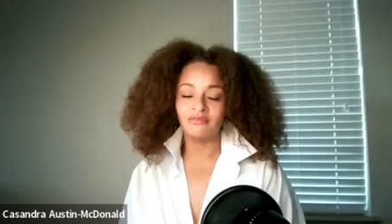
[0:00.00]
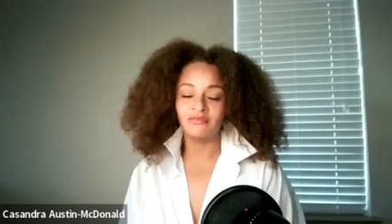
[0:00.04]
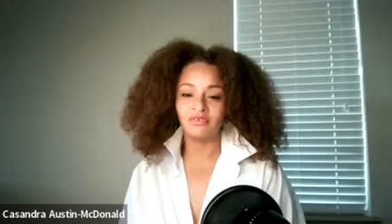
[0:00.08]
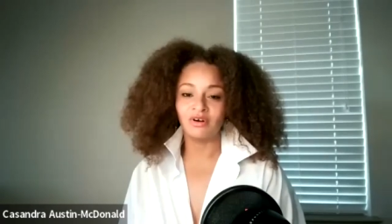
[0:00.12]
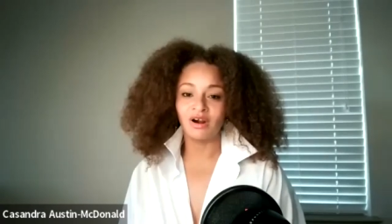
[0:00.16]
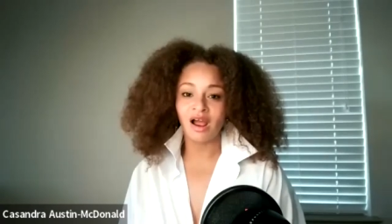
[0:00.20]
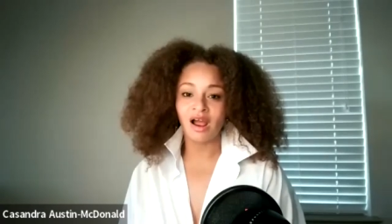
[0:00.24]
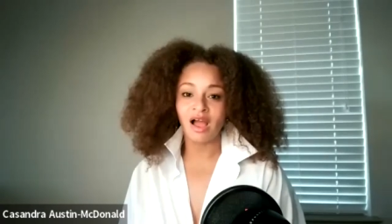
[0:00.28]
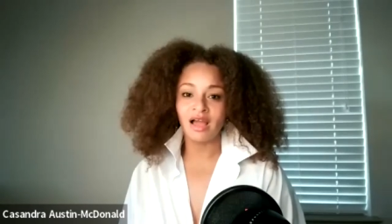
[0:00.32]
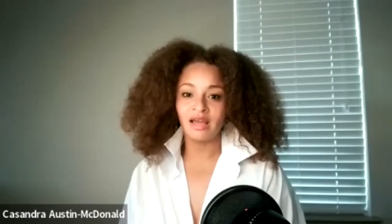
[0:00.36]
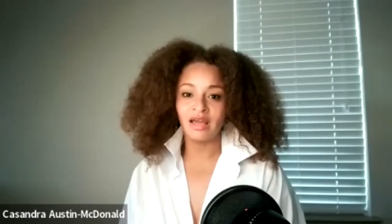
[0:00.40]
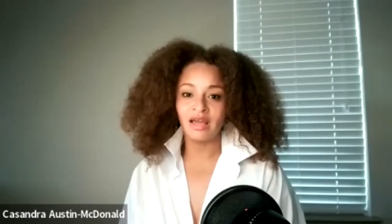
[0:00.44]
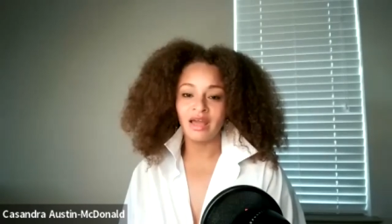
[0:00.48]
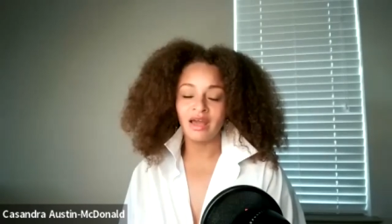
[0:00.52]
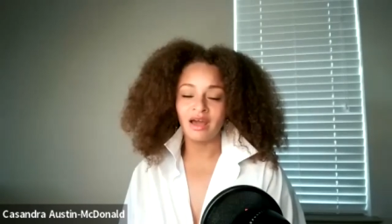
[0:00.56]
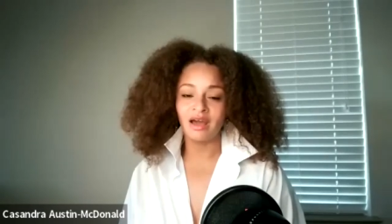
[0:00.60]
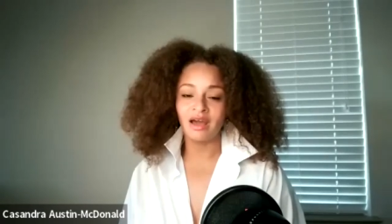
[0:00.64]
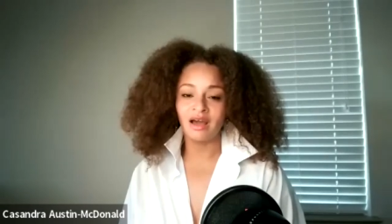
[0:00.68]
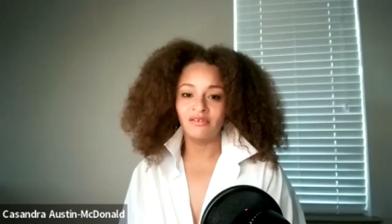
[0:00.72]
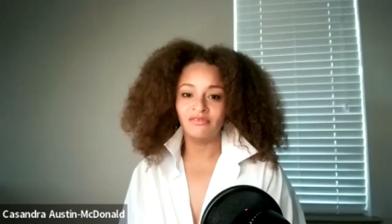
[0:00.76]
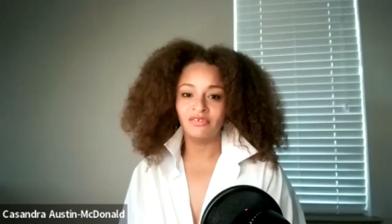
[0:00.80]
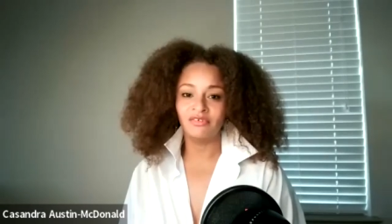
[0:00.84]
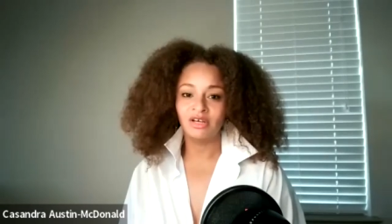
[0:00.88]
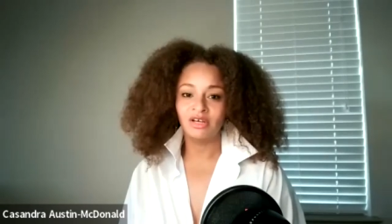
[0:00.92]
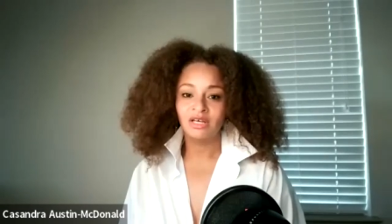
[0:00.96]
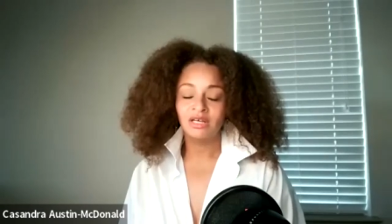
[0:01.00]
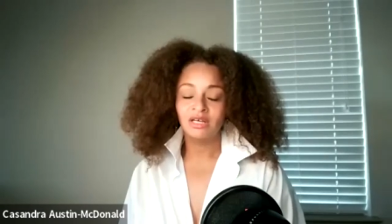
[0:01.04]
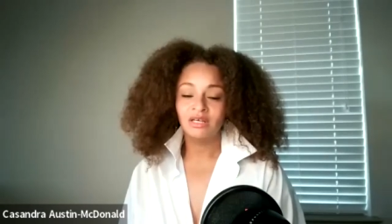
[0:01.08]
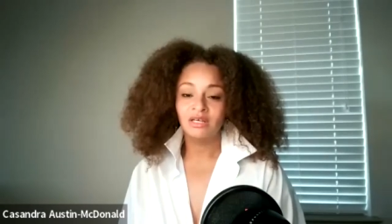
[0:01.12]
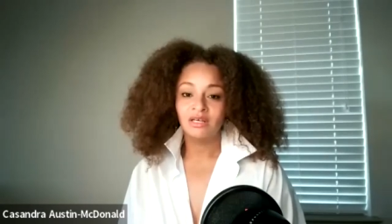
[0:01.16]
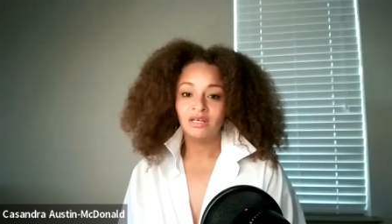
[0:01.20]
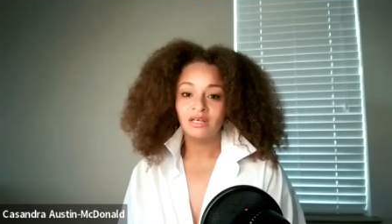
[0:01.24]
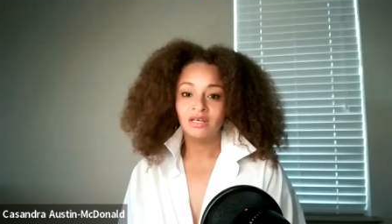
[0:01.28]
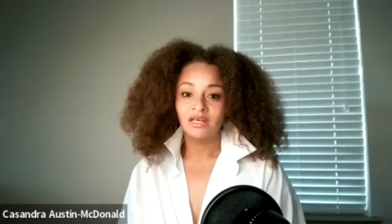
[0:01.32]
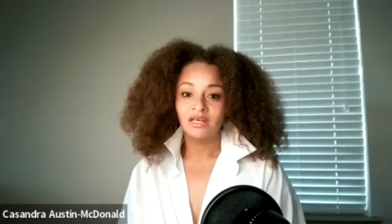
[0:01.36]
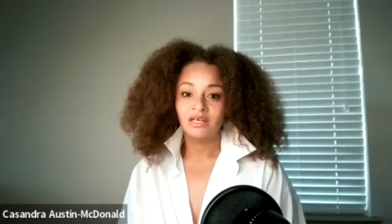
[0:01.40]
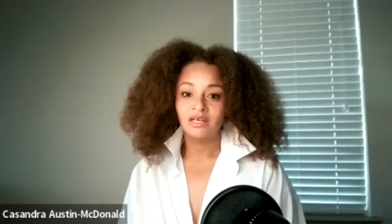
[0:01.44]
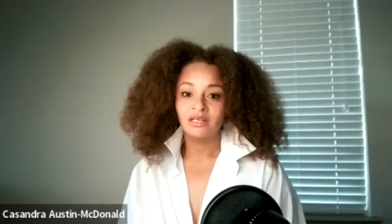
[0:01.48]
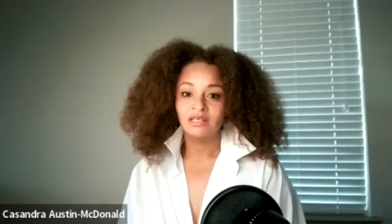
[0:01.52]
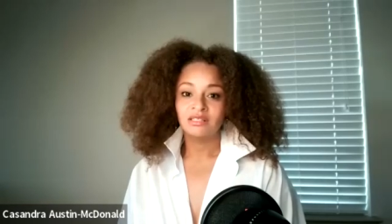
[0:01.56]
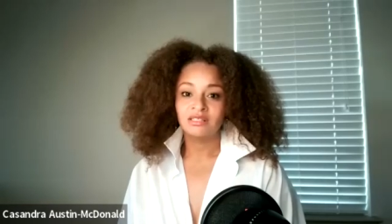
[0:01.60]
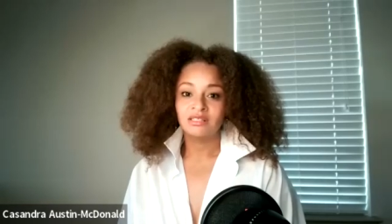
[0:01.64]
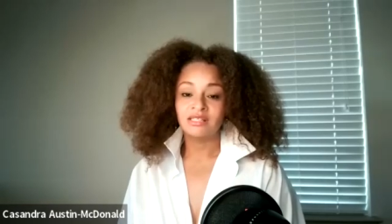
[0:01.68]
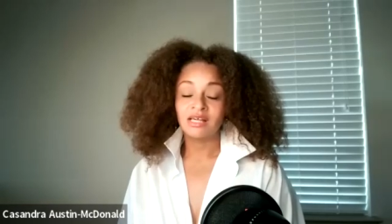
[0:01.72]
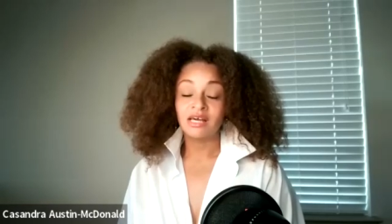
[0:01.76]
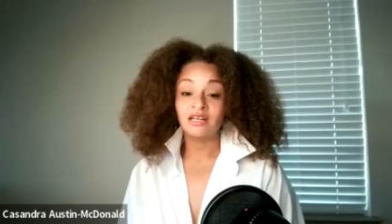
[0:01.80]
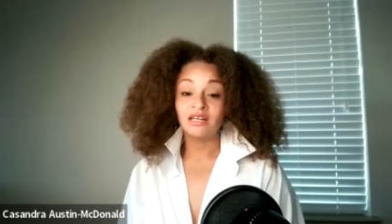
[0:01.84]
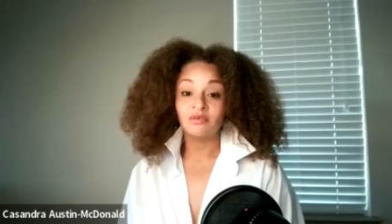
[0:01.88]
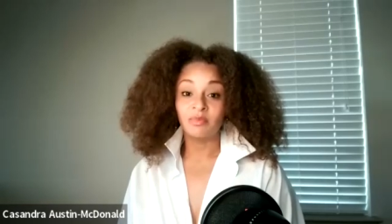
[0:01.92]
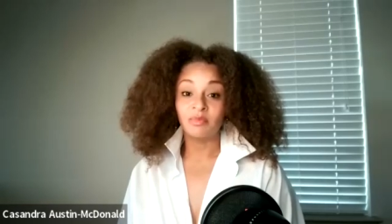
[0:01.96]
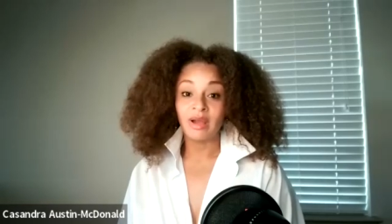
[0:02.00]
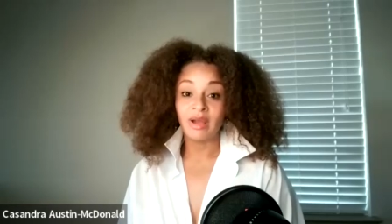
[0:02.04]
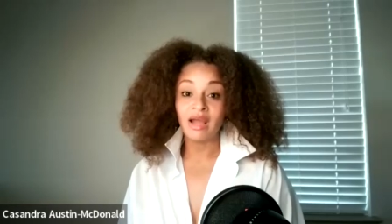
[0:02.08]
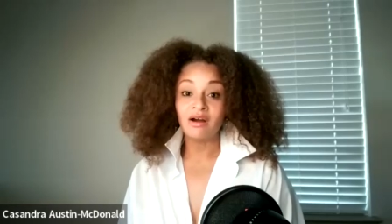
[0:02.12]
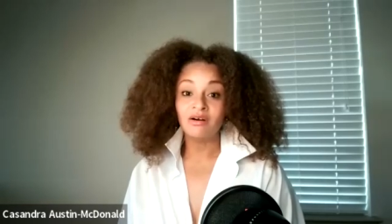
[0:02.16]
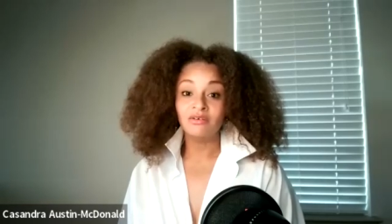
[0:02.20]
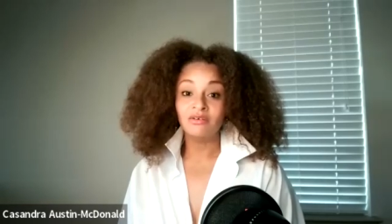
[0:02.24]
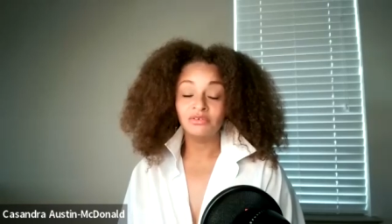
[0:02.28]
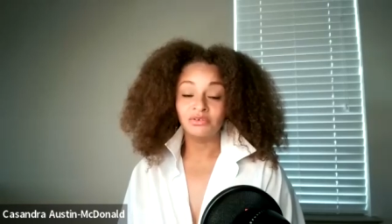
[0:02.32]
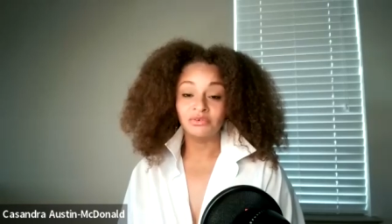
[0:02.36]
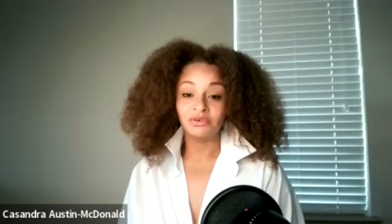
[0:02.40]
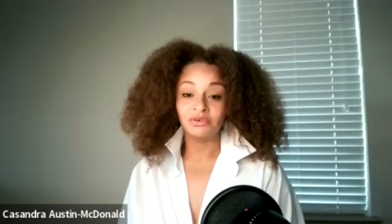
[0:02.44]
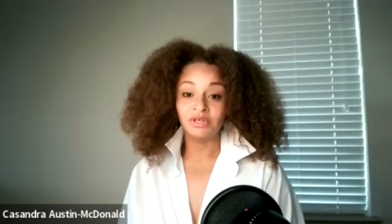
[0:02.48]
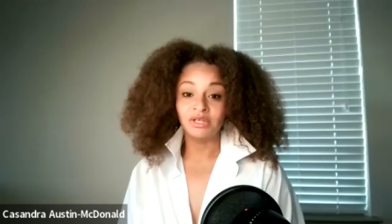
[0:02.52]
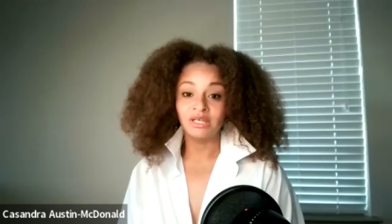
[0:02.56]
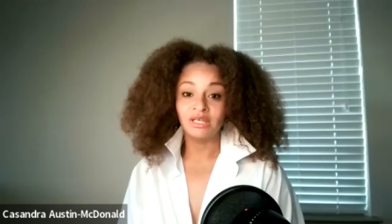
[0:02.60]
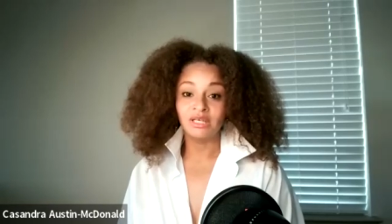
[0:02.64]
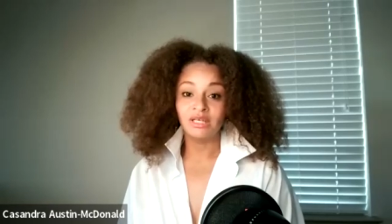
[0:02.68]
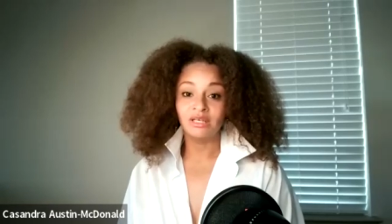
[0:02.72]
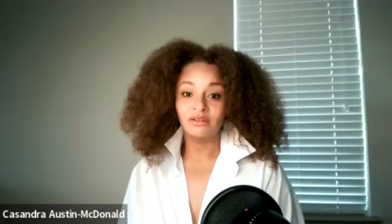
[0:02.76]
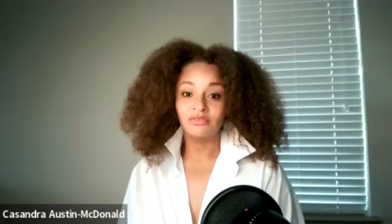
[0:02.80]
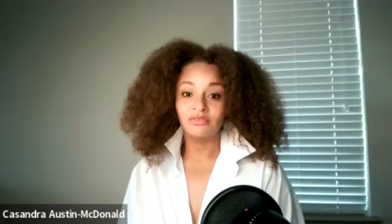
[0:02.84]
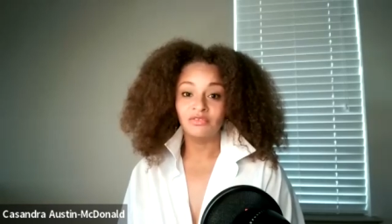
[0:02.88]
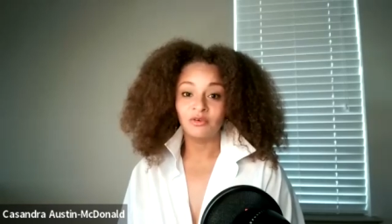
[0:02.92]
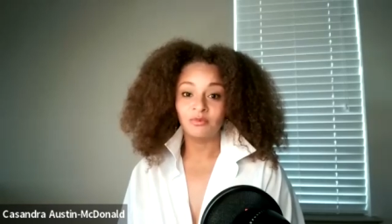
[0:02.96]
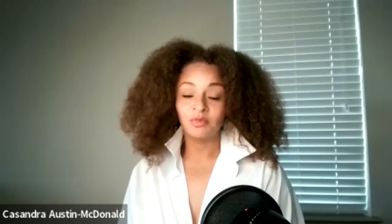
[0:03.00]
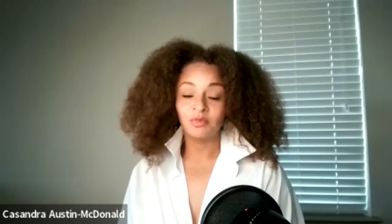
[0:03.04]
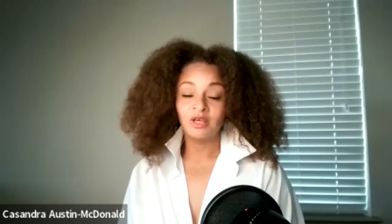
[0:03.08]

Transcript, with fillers: Whenever I have set a boundary,